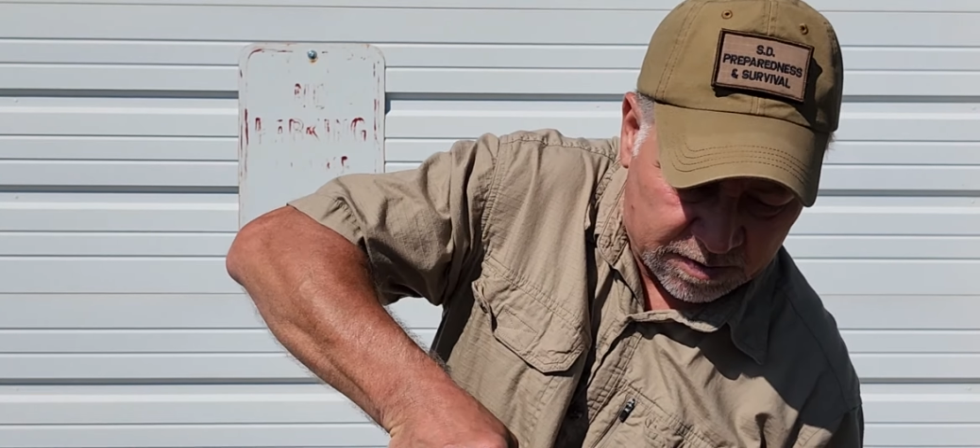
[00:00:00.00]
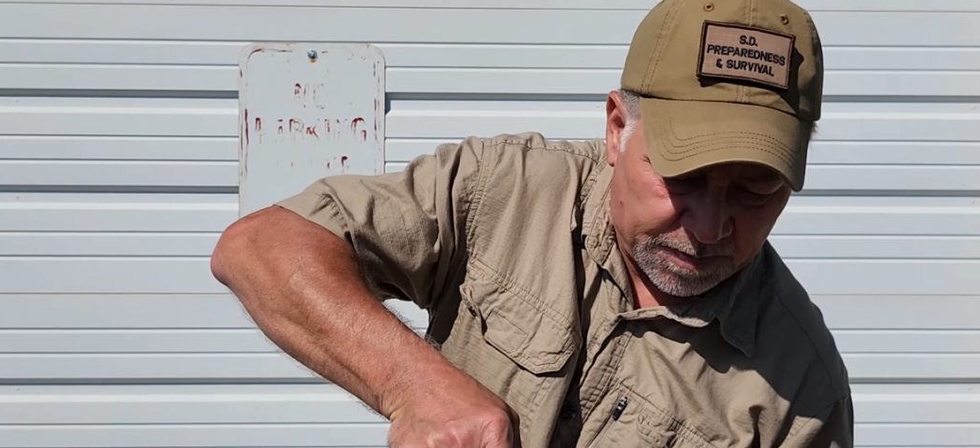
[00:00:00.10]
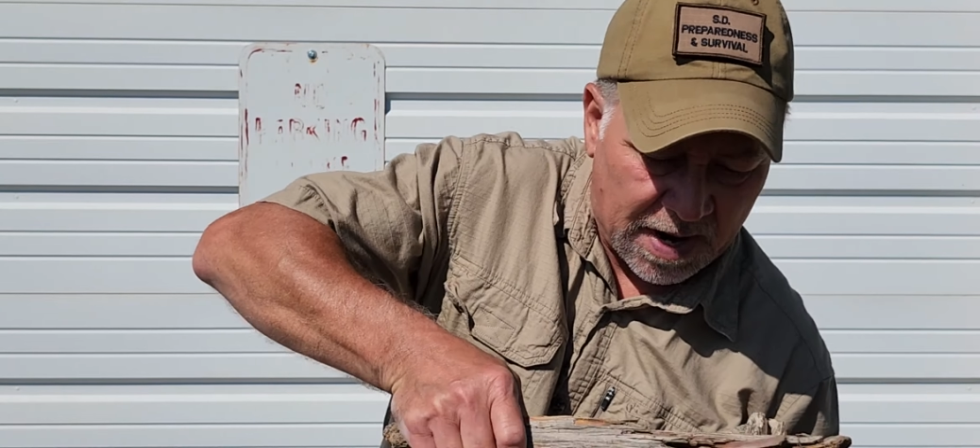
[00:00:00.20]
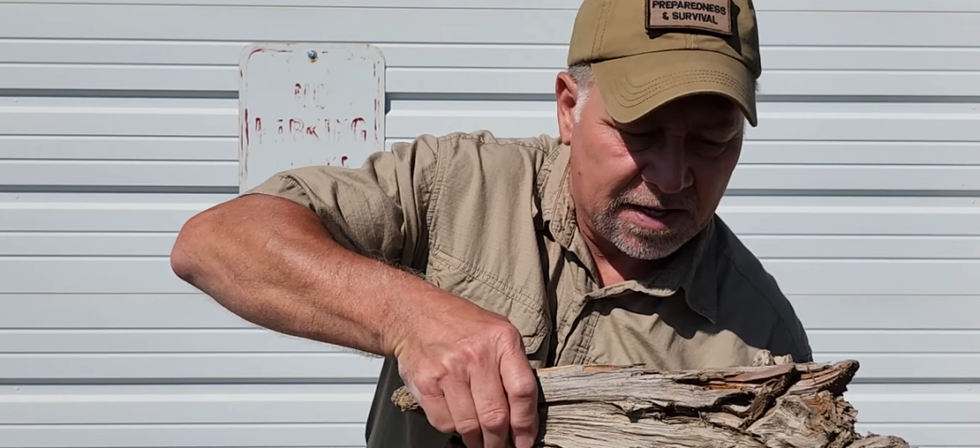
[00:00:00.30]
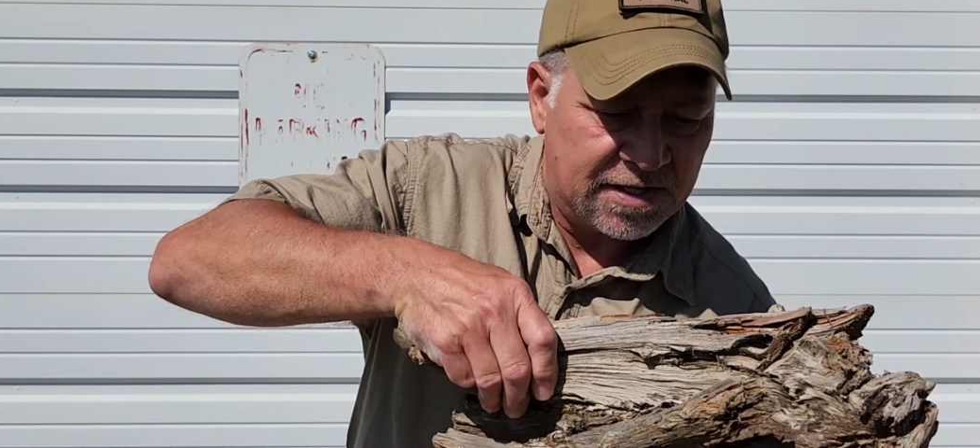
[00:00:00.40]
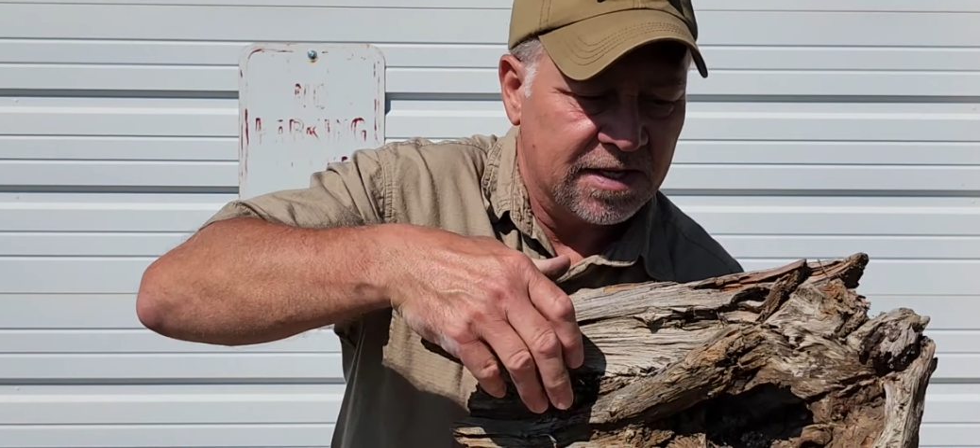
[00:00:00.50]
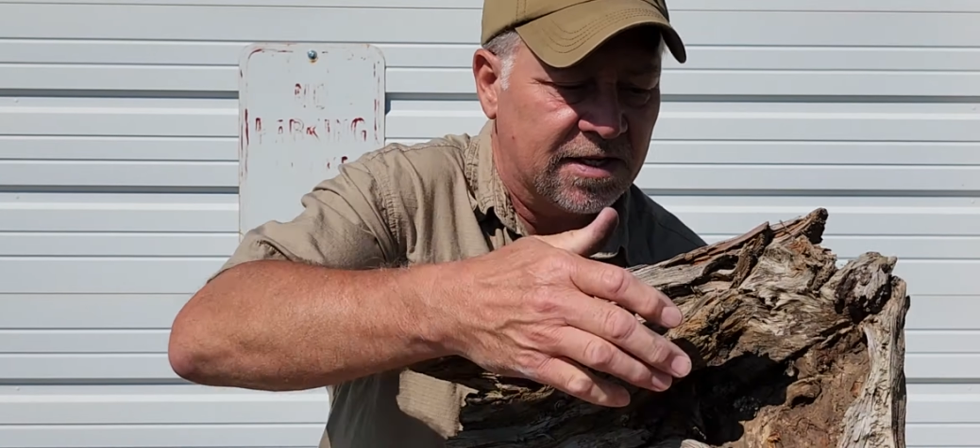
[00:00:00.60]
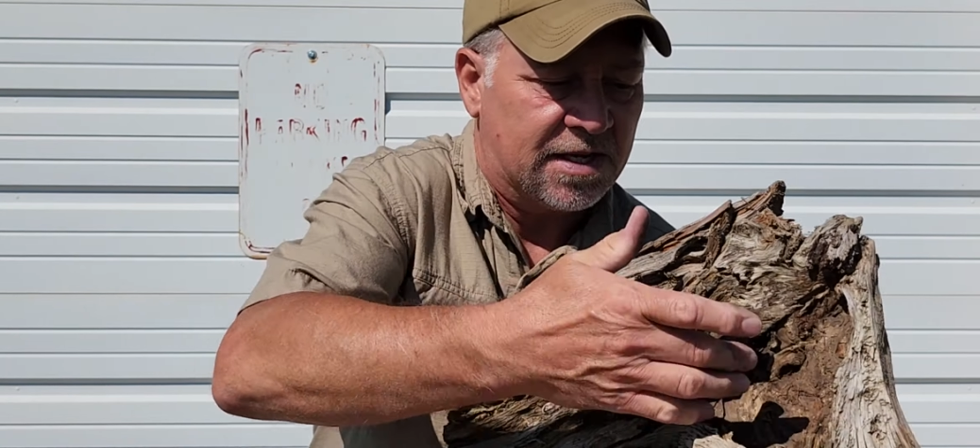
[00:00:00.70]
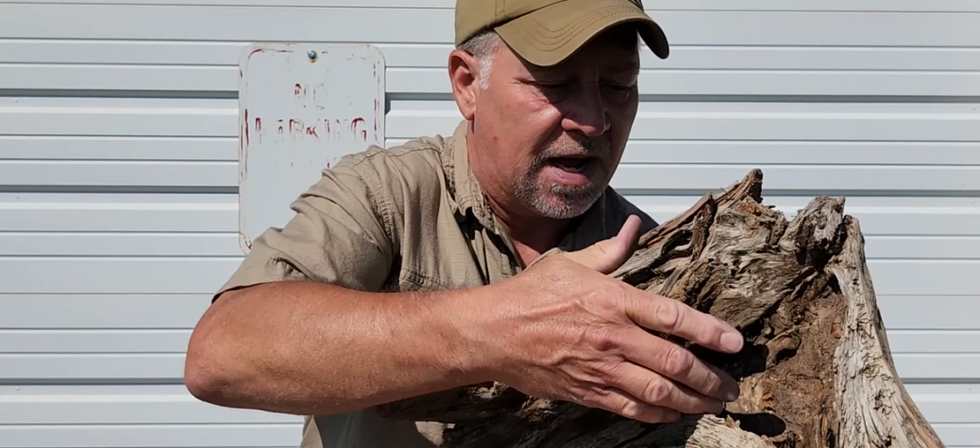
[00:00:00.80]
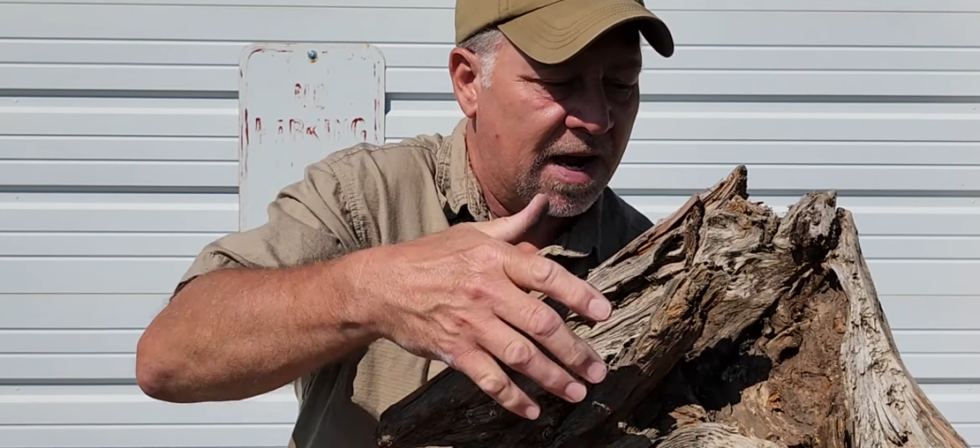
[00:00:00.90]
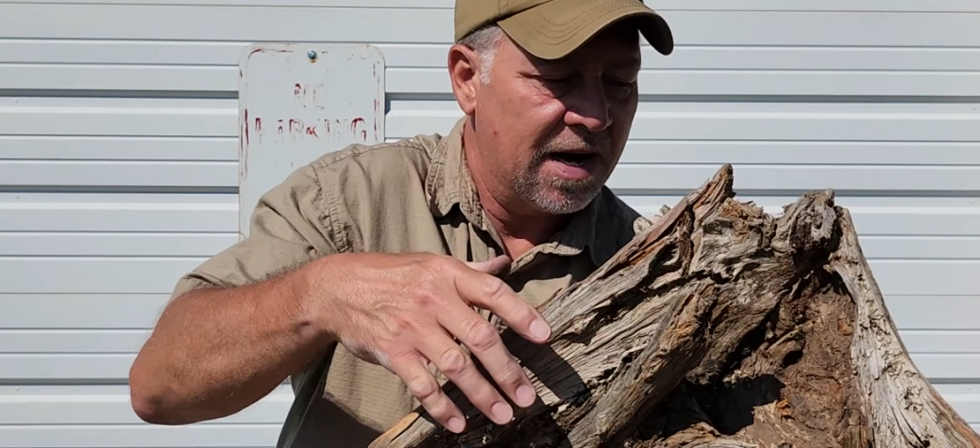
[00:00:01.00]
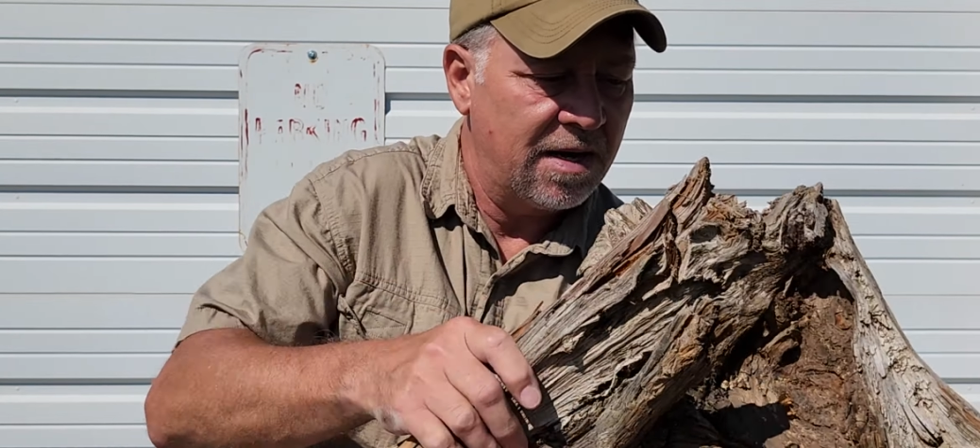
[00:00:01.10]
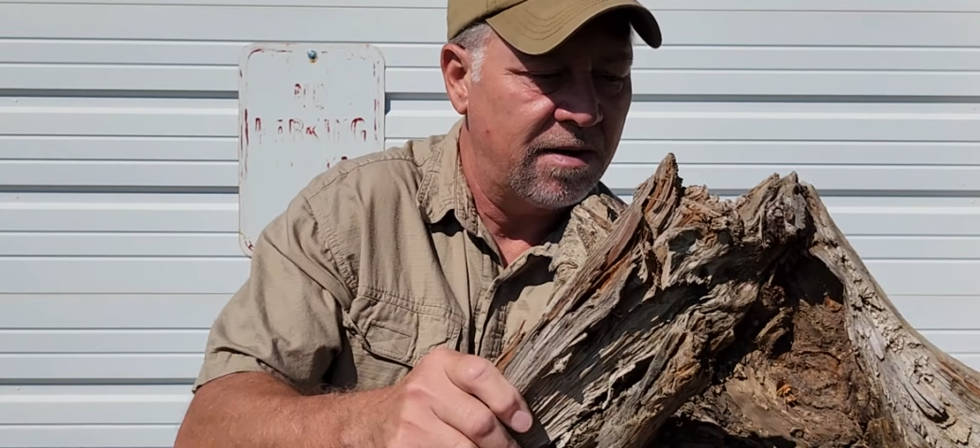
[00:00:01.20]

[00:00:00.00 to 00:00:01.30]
spots inside,